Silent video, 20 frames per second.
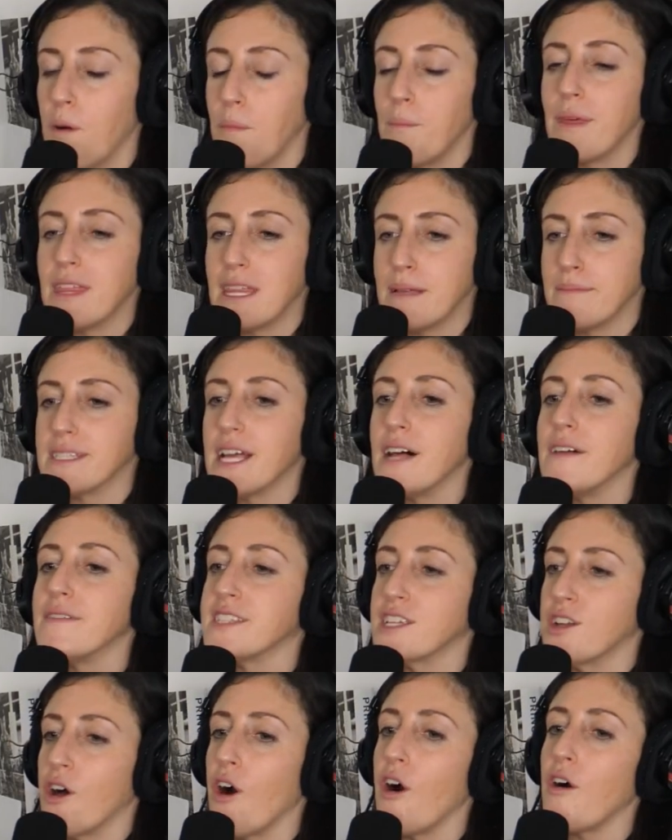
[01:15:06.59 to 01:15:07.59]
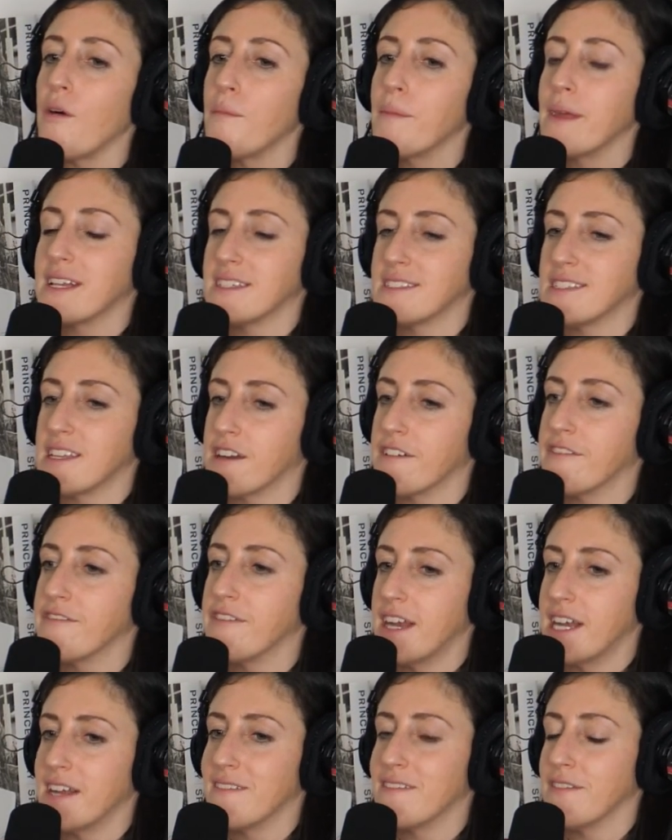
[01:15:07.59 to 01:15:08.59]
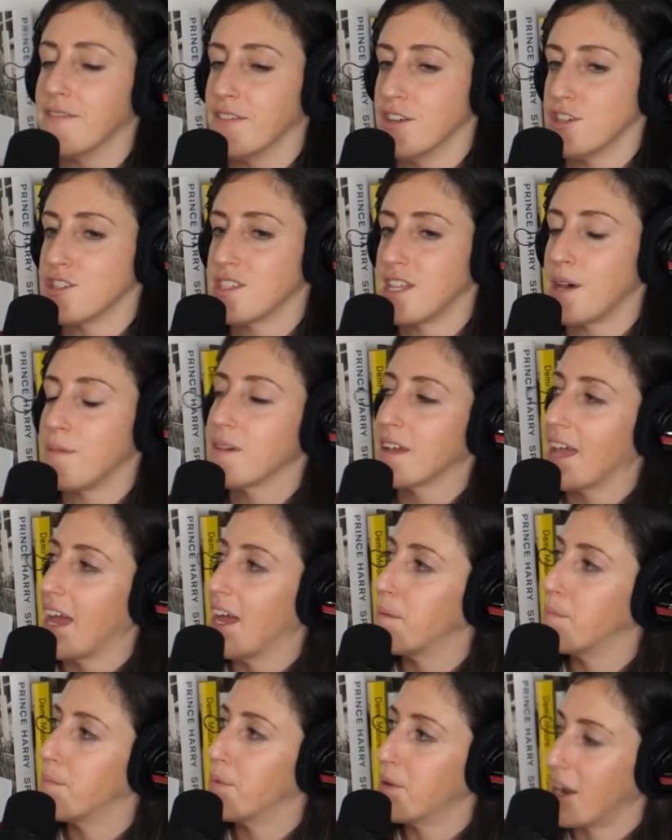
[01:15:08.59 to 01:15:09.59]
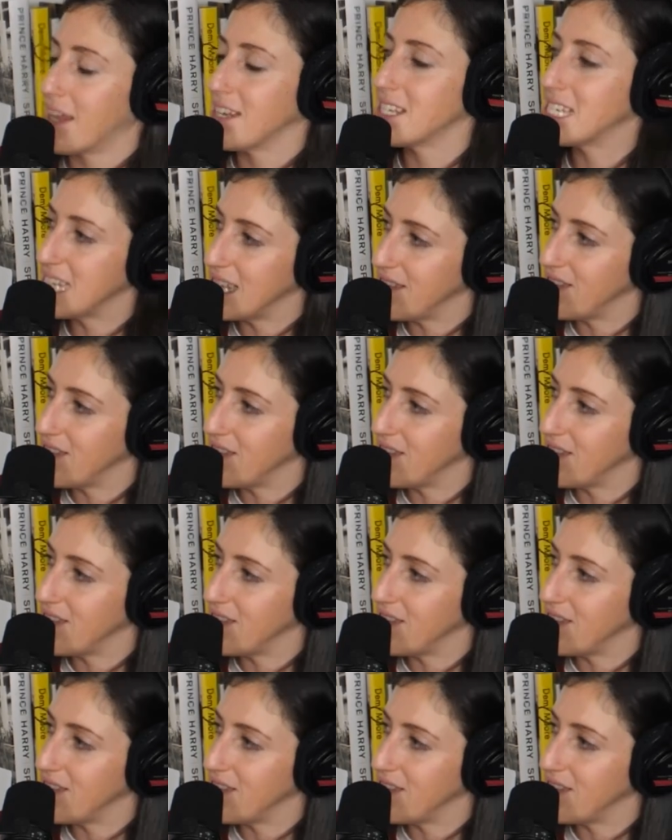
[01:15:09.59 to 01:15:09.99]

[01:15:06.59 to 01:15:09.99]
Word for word: won't be themselves at all because they're afraid of the version that will get put on